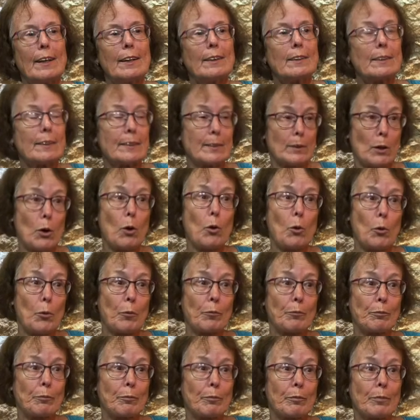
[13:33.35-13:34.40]
So
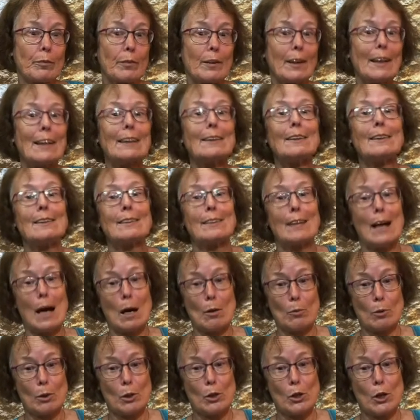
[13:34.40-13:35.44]
it is
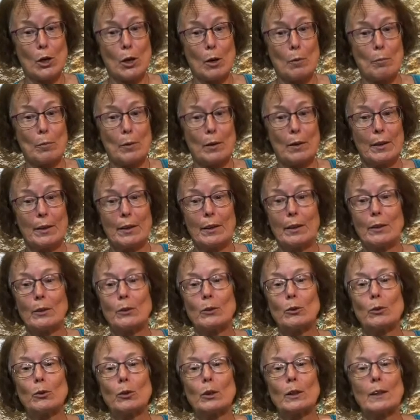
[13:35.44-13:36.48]
our job
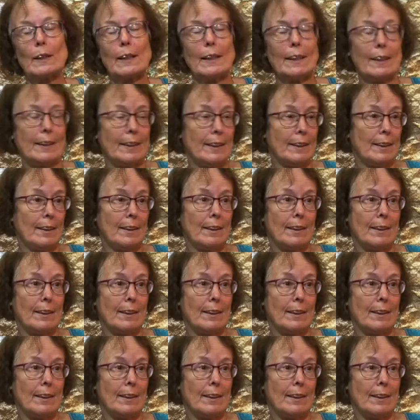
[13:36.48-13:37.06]
to really